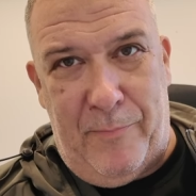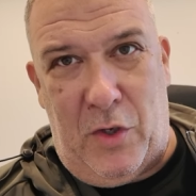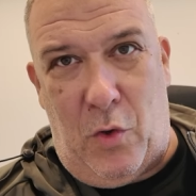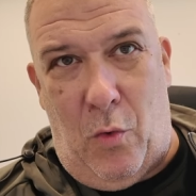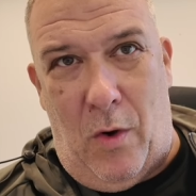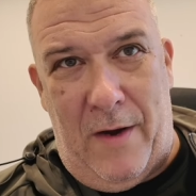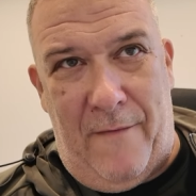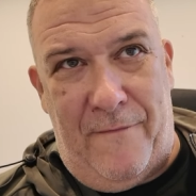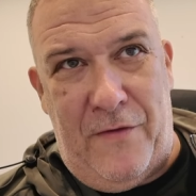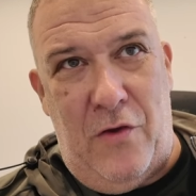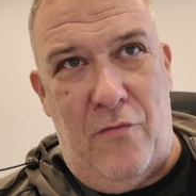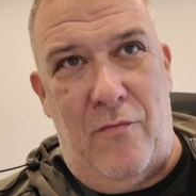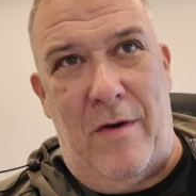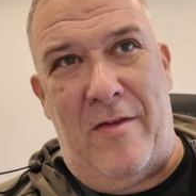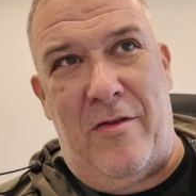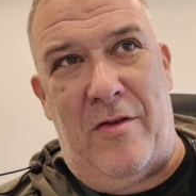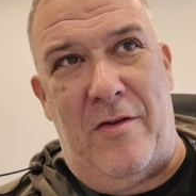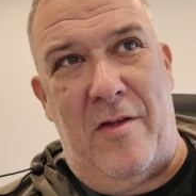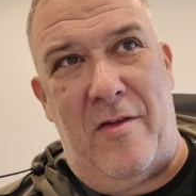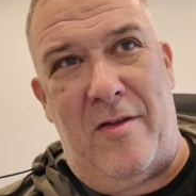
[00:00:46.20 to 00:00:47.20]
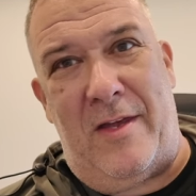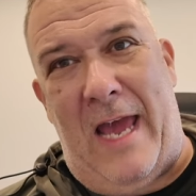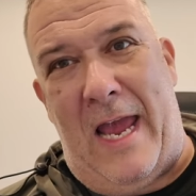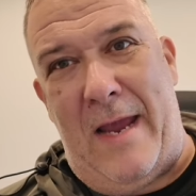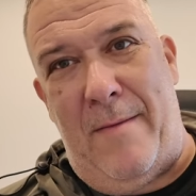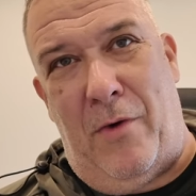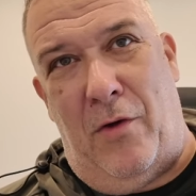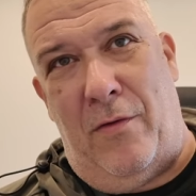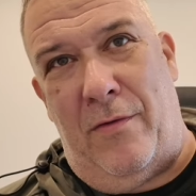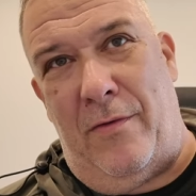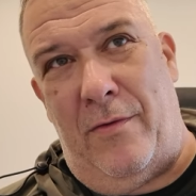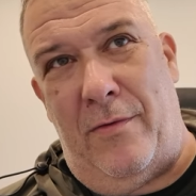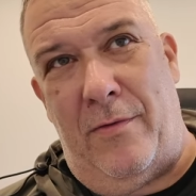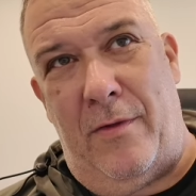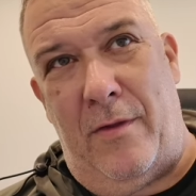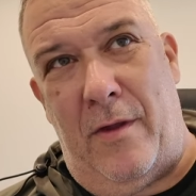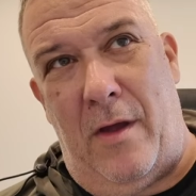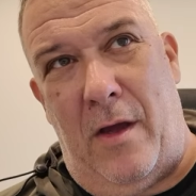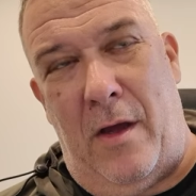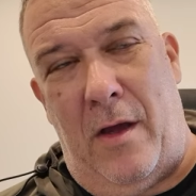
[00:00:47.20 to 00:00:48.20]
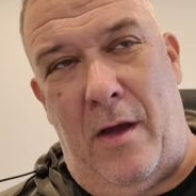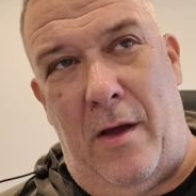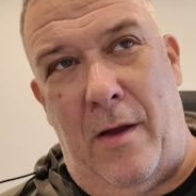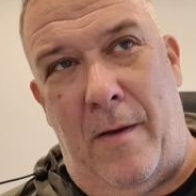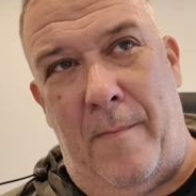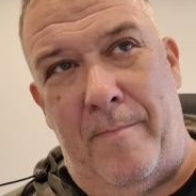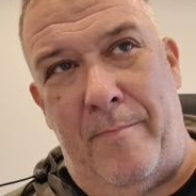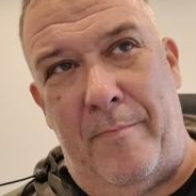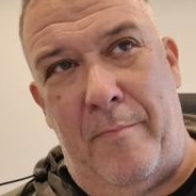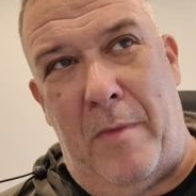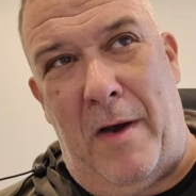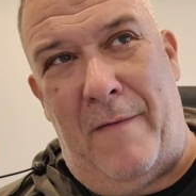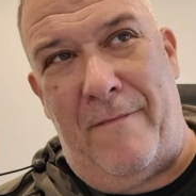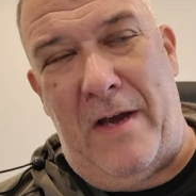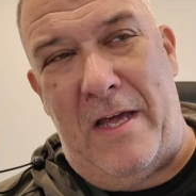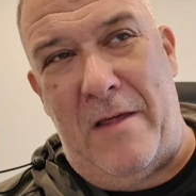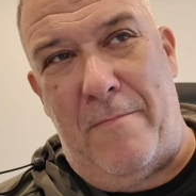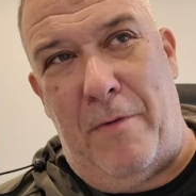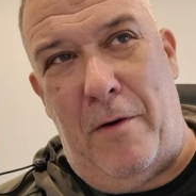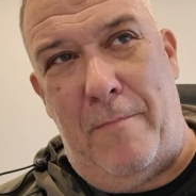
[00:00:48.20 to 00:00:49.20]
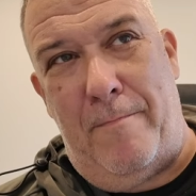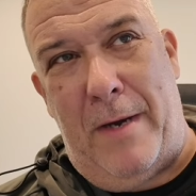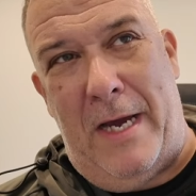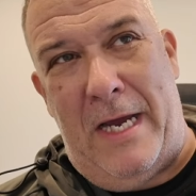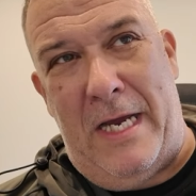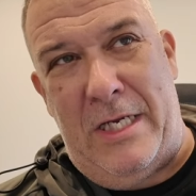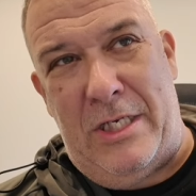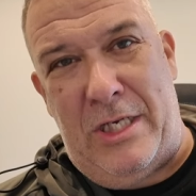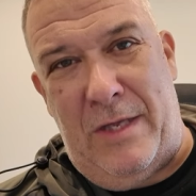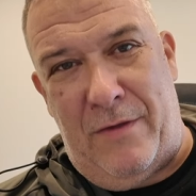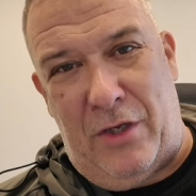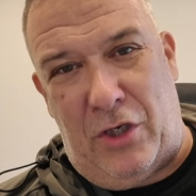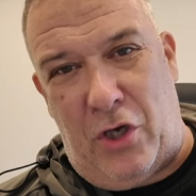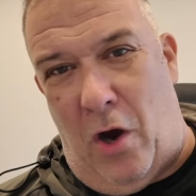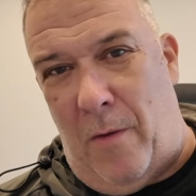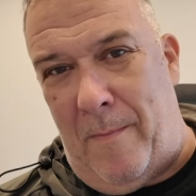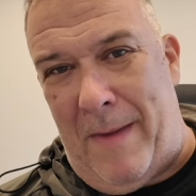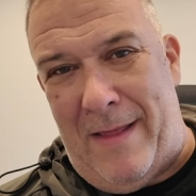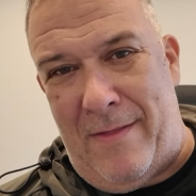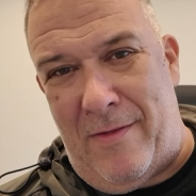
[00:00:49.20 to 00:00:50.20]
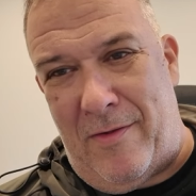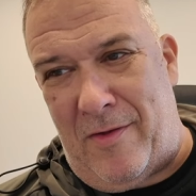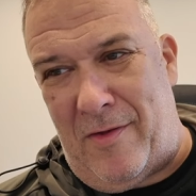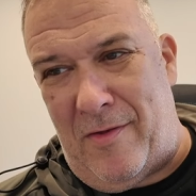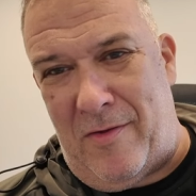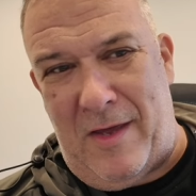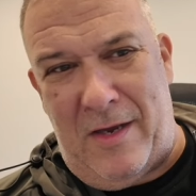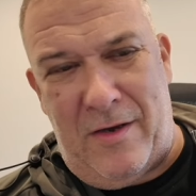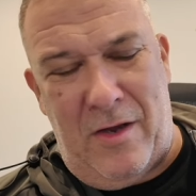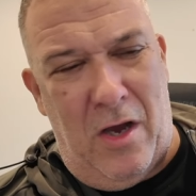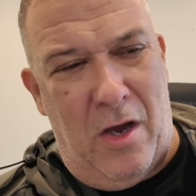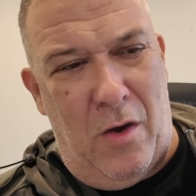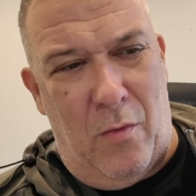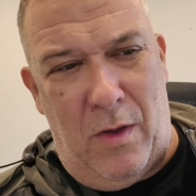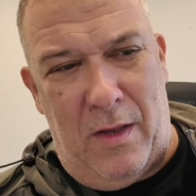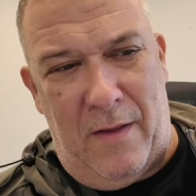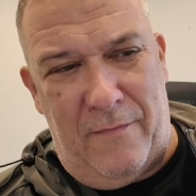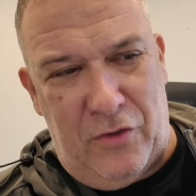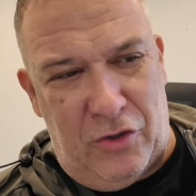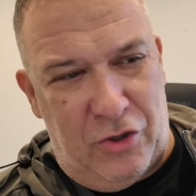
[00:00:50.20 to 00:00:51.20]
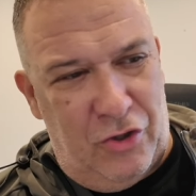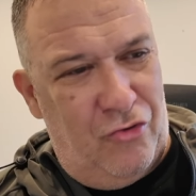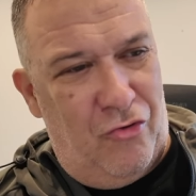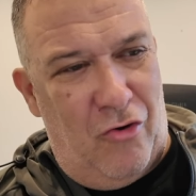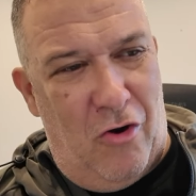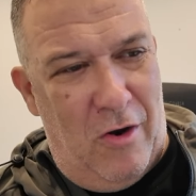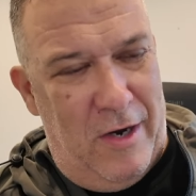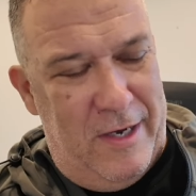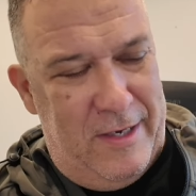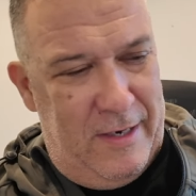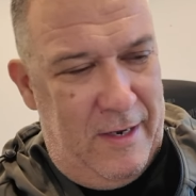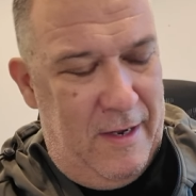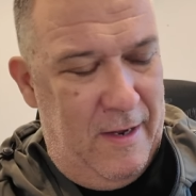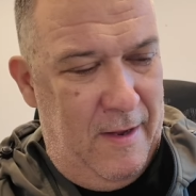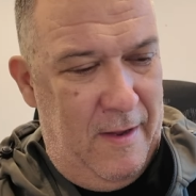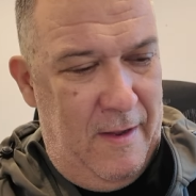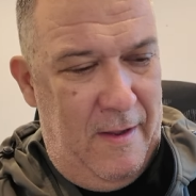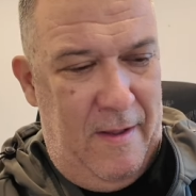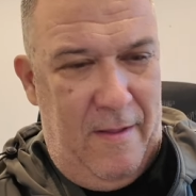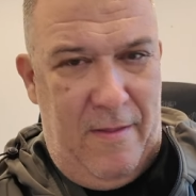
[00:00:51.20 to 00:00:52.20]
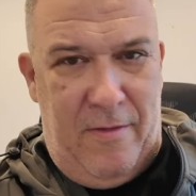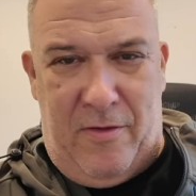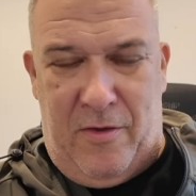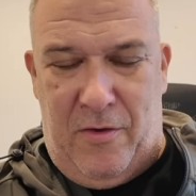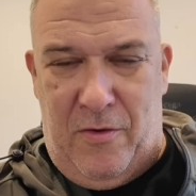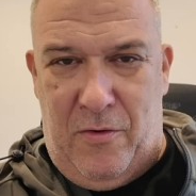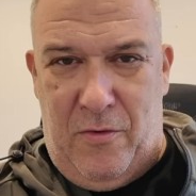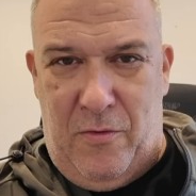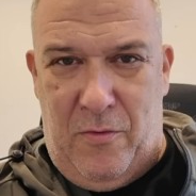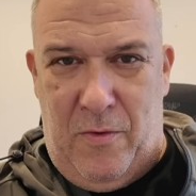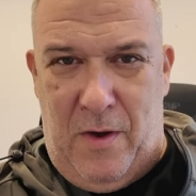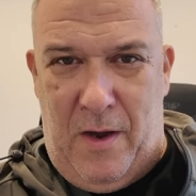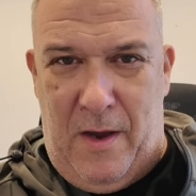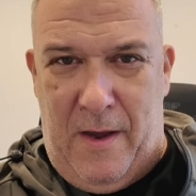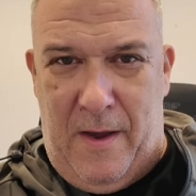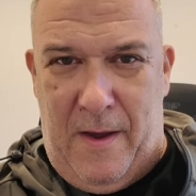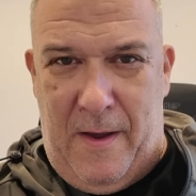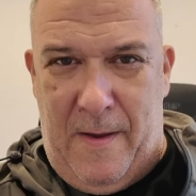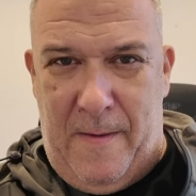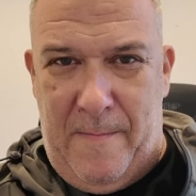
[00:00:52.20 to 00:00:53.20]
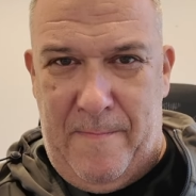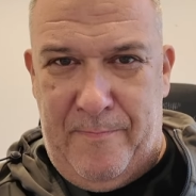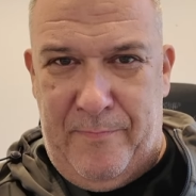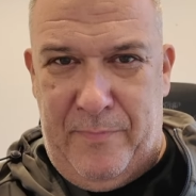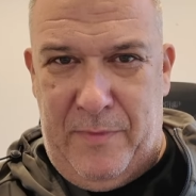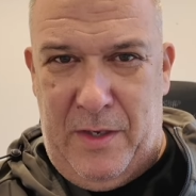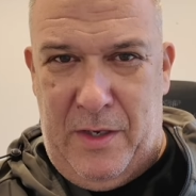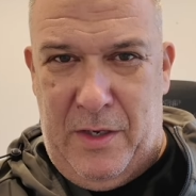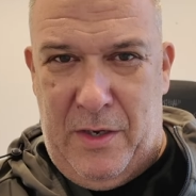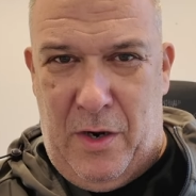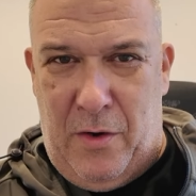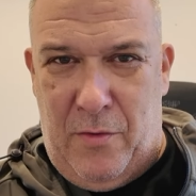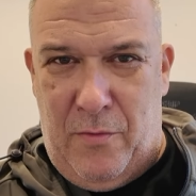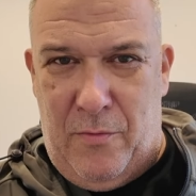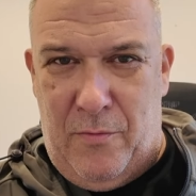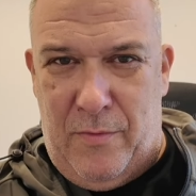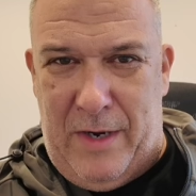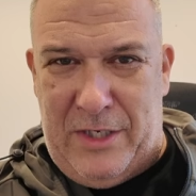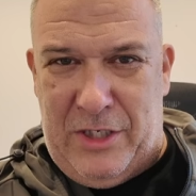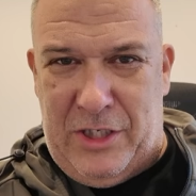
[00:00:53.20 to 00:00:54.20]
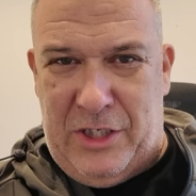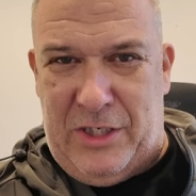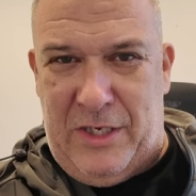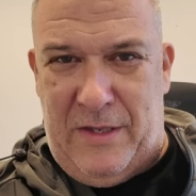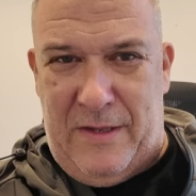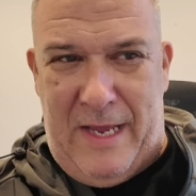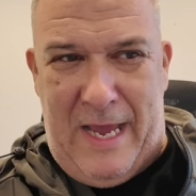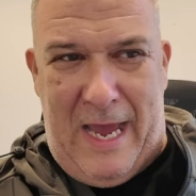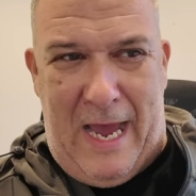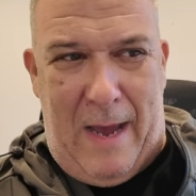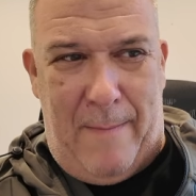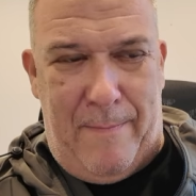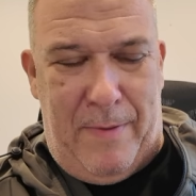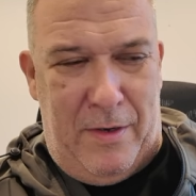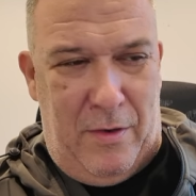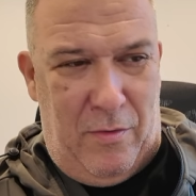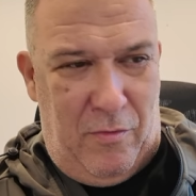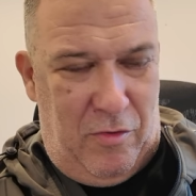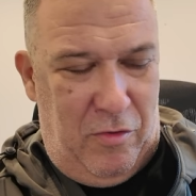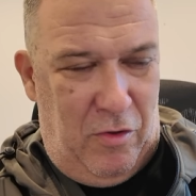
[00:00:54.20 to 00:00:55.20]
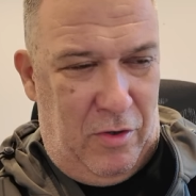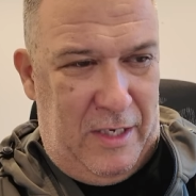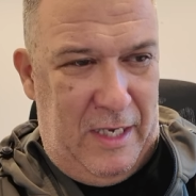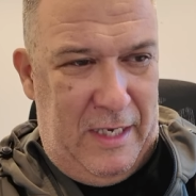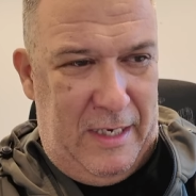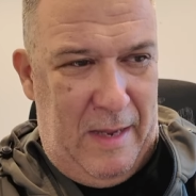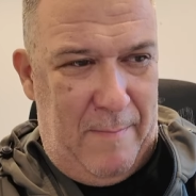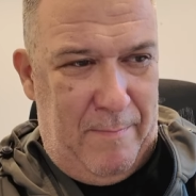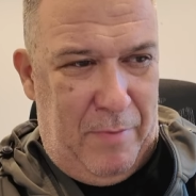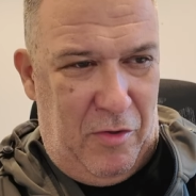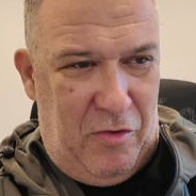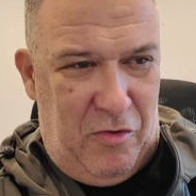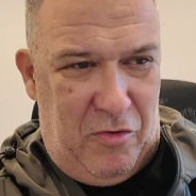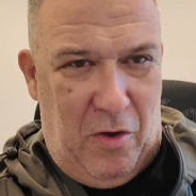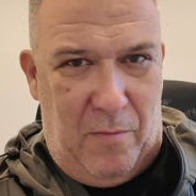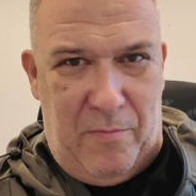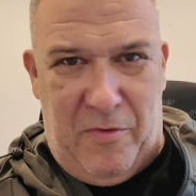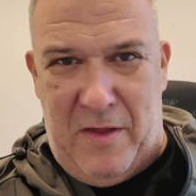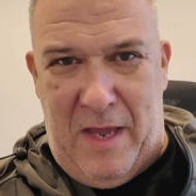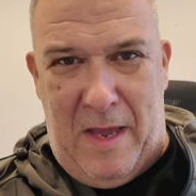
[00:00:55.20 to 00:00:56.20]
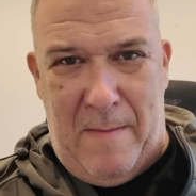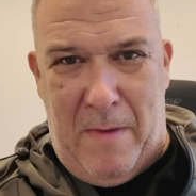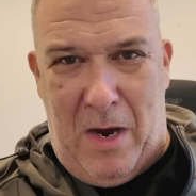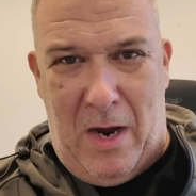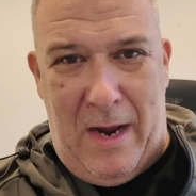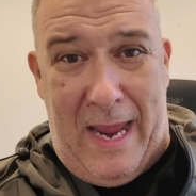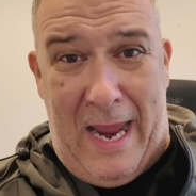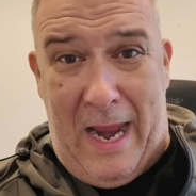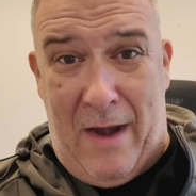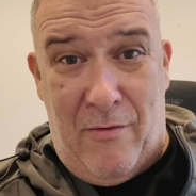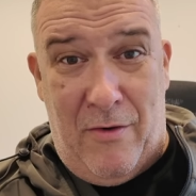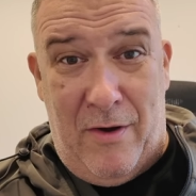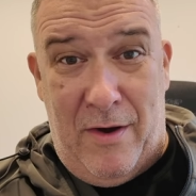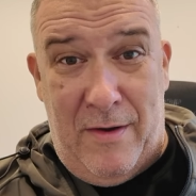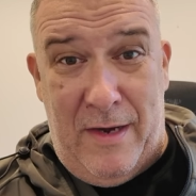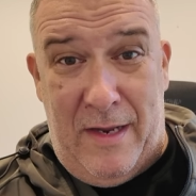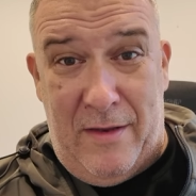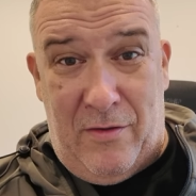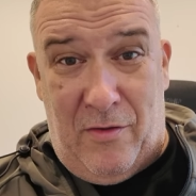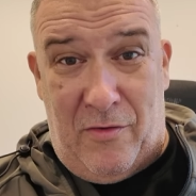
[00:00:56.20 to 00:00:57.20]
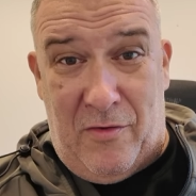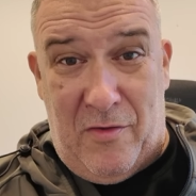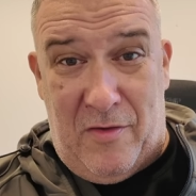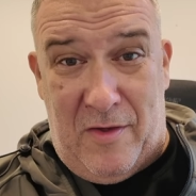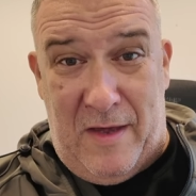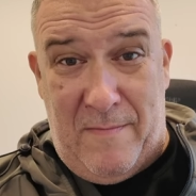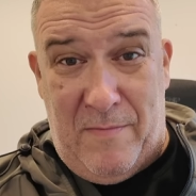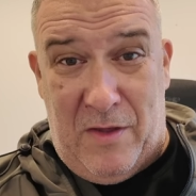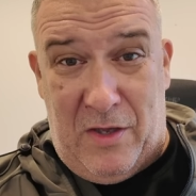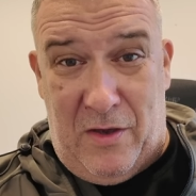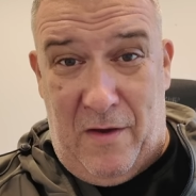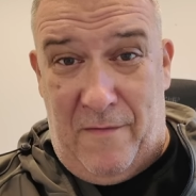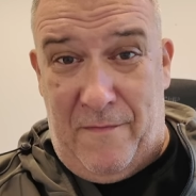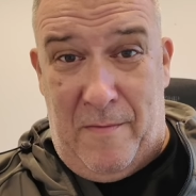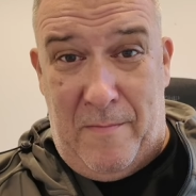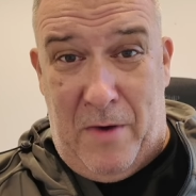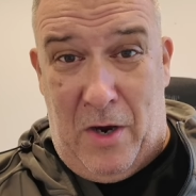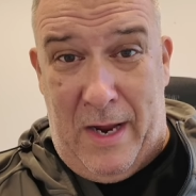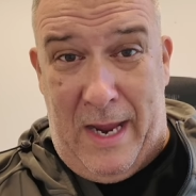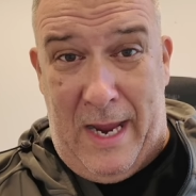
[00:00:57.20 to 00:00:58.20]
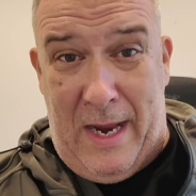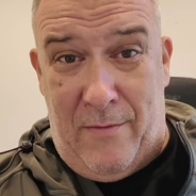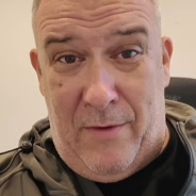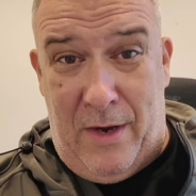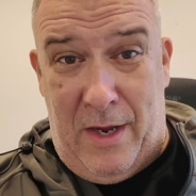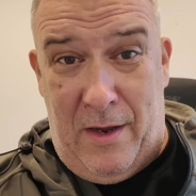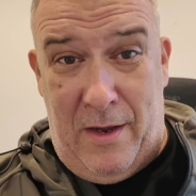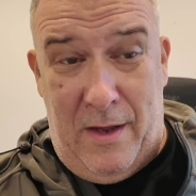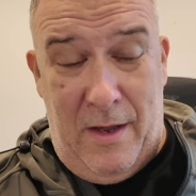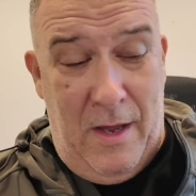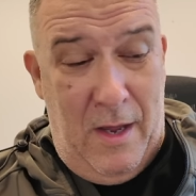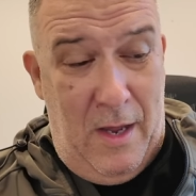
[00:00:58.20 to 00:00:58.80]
Quite a few residents came on my Facebook page in the comments and said, oh, well, I've just tried to, you know, register the app, and I was looking at bus stops near my area and it doesn't seem to cover my area.